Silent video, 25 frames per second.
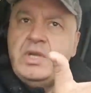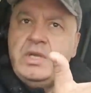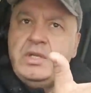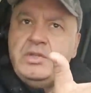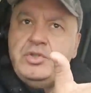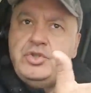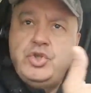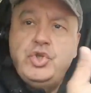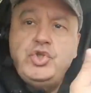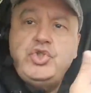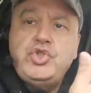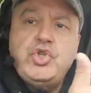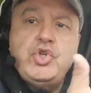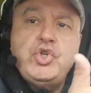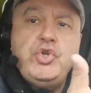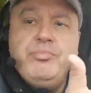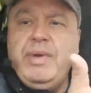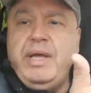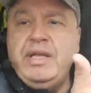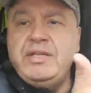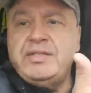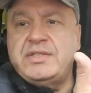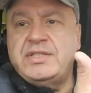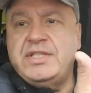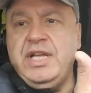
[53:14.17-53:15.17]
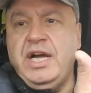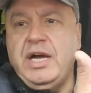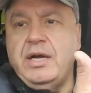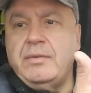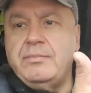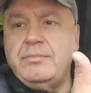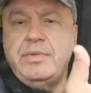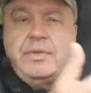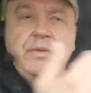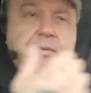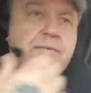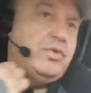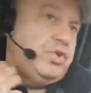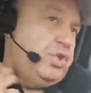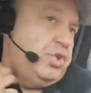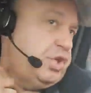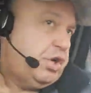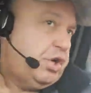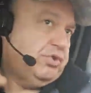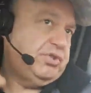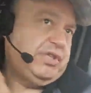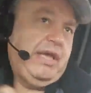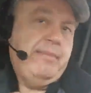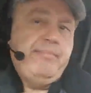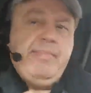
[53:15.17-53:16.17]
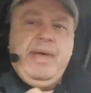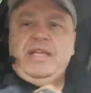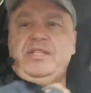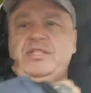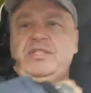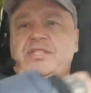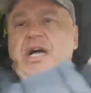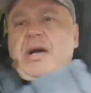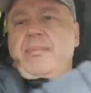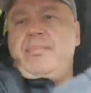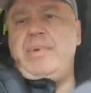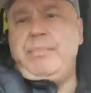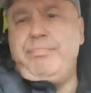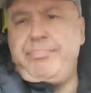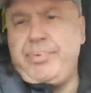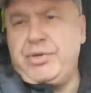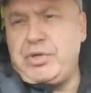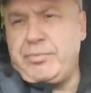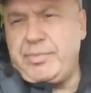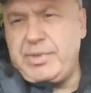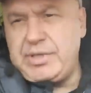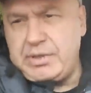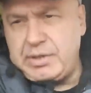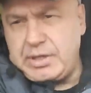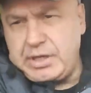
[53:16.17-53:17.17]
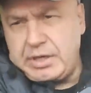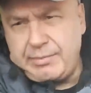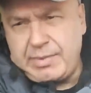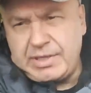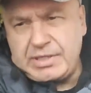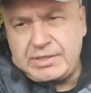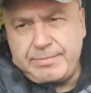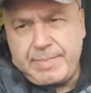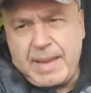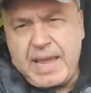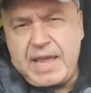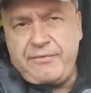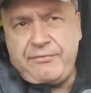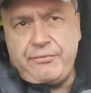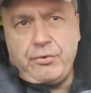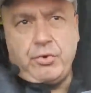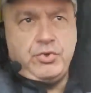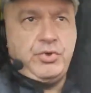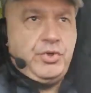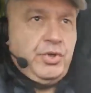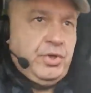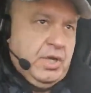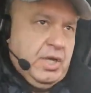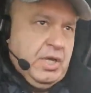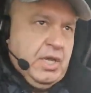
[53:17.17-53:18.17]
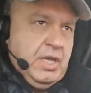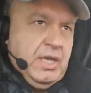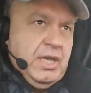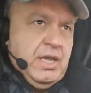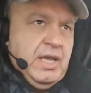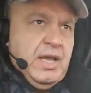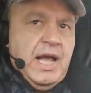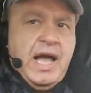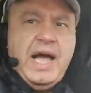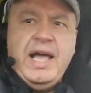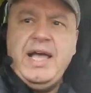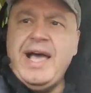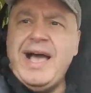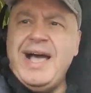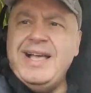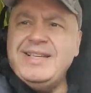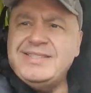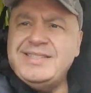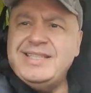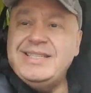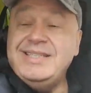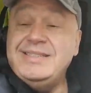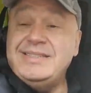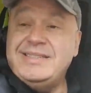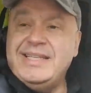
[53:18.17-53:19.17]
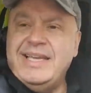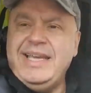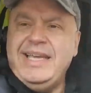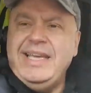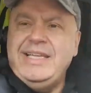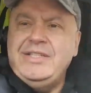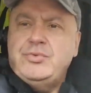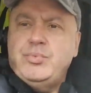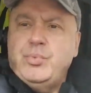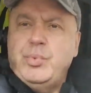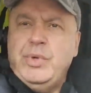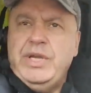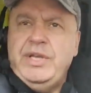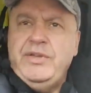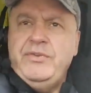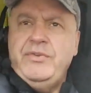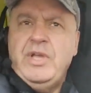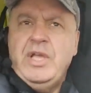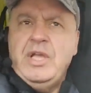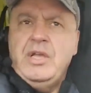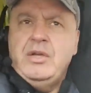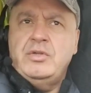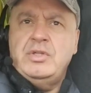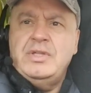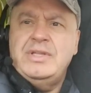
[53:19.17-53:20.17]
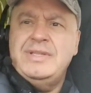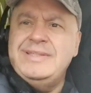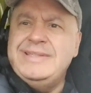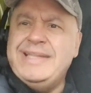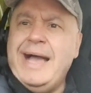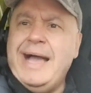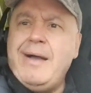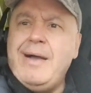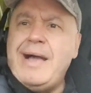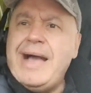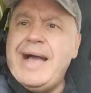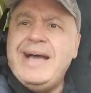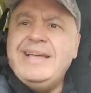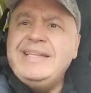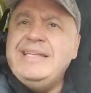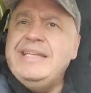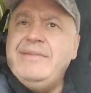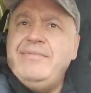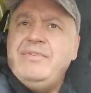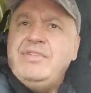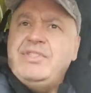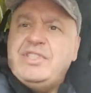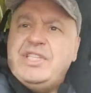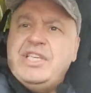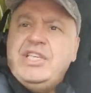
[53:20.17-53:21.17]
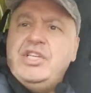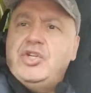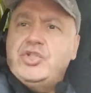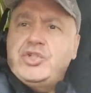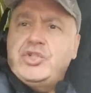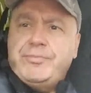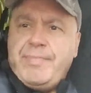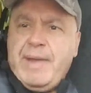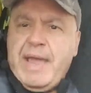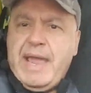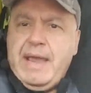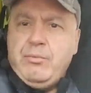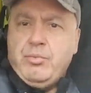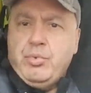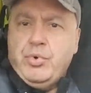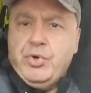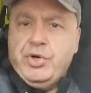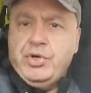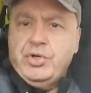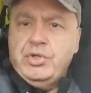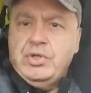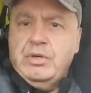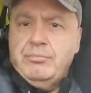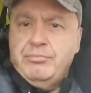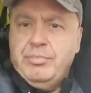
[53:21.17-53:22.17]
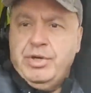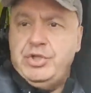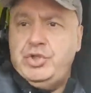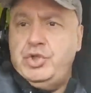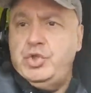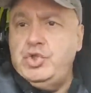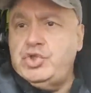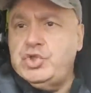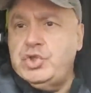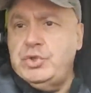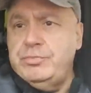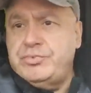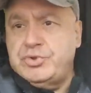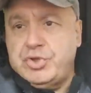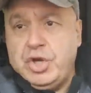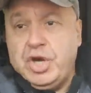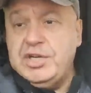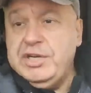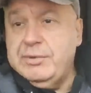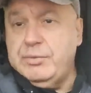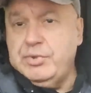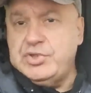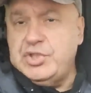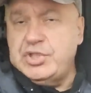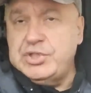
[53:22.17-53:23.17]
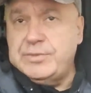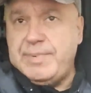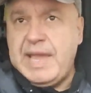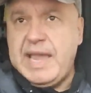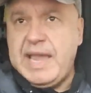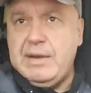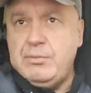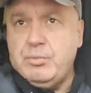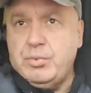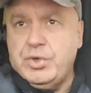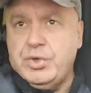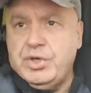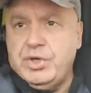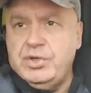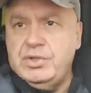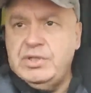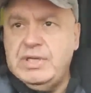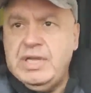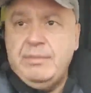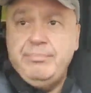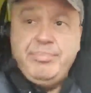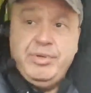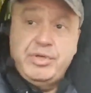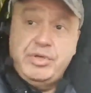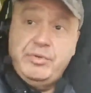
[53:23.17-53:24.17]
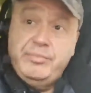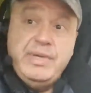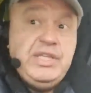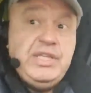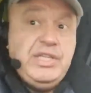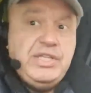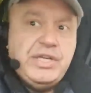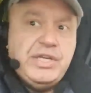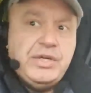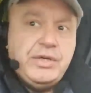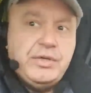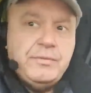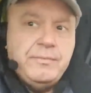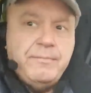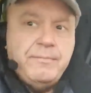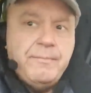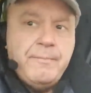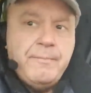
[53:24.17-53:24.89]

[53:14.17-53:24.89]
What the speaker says: YouTube messed up. They messed up and put them in my spam folder. I seen things where that I didn't even see no spam word, but YouTube thought it was a spam word and put them in there.